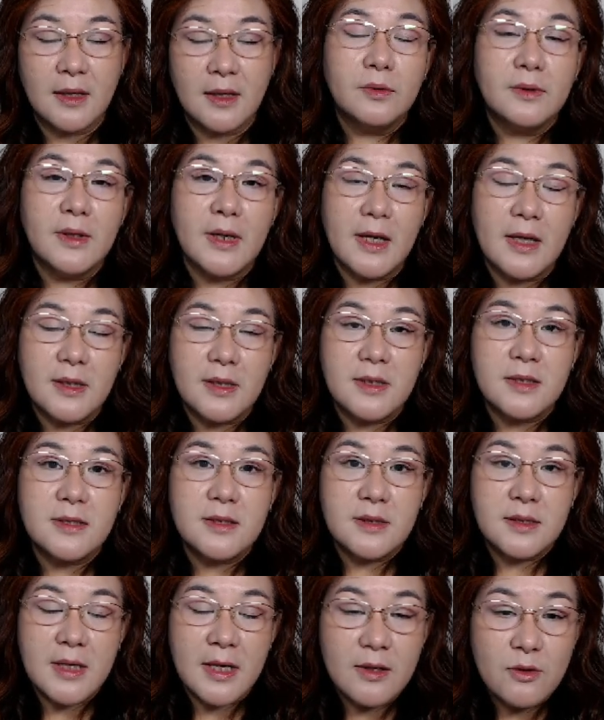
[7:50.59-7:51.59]
It is
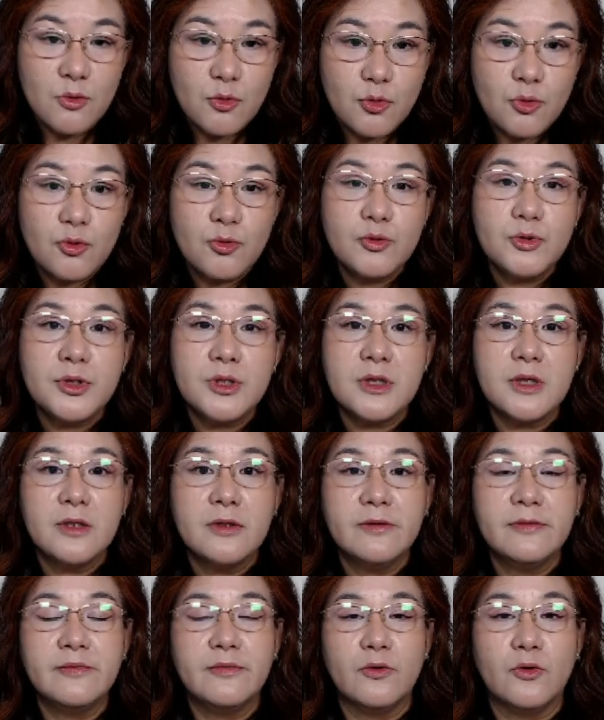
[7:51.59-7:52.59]
then crucial
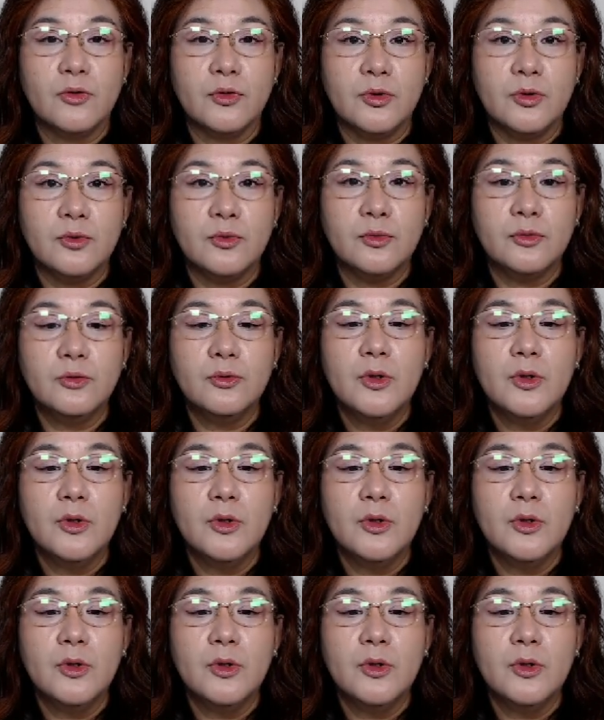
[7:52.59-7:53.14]
for you